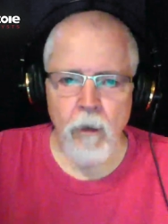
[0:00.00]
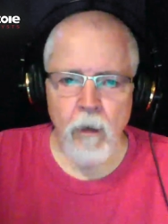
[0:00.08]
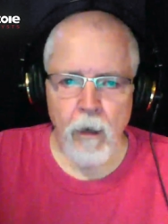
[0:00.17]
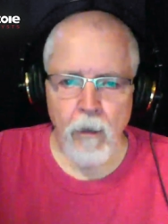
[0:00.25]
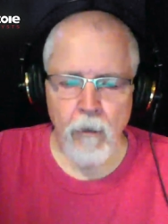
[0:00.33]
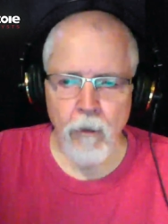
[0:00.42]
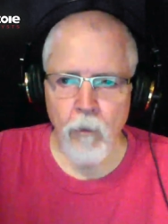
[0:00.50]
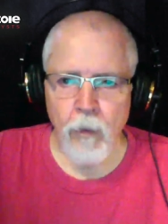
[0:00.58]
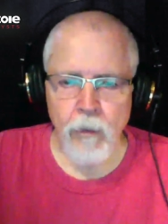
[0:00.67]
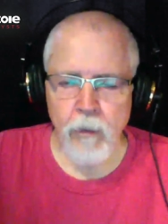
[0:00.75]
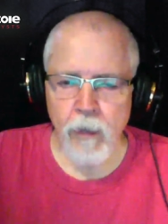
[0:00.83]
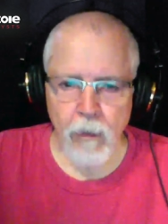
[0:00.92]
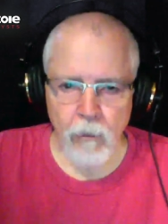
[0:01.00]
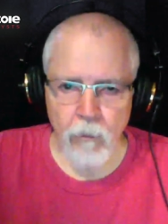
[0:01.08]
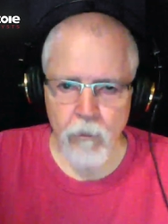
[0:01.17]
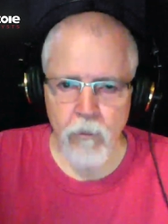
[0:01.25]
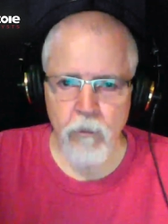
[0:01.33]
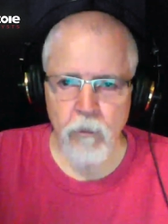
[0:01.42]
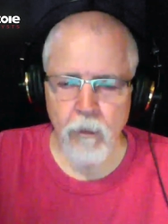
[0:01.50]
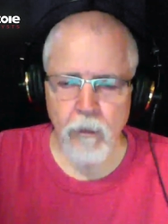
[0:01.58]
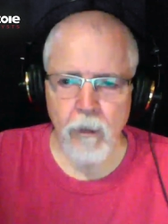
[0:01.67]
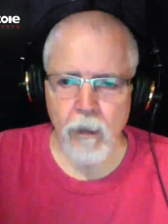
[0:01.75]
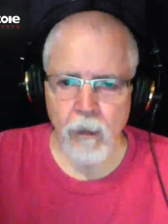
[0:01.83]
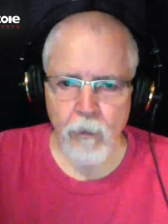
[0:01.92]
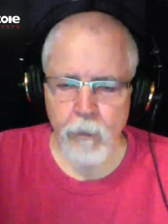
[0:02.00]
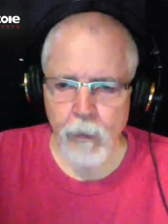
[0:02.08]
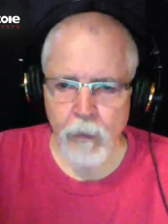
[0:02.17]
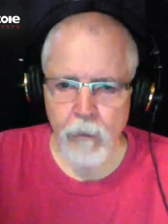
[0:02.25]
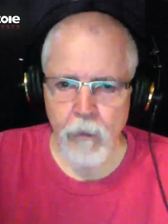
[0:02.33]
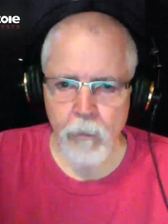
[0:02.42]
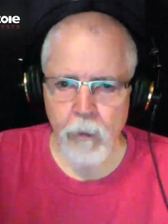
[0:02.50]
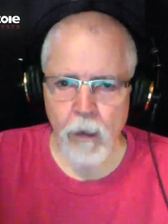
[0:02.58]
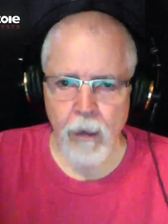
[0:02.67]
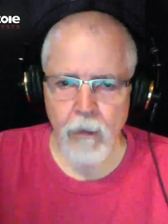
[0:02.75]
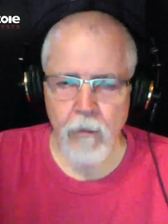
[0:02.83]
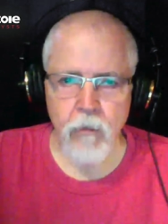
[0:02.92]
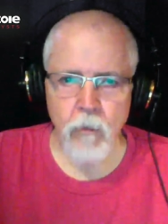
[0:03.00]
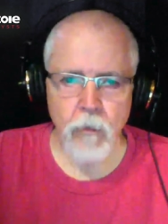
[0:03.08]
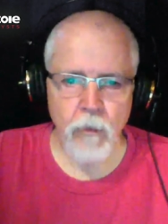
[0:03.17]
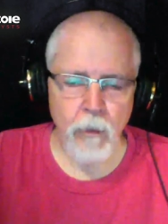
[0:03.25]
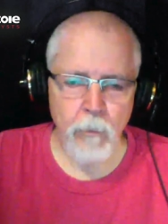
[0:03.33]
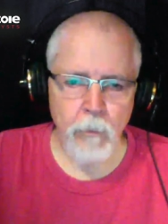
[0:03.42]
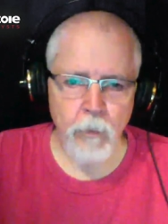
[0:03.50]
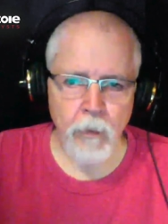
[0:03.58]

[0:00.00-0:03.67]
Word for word: on little rectangles that they carry around in their pockets or that they put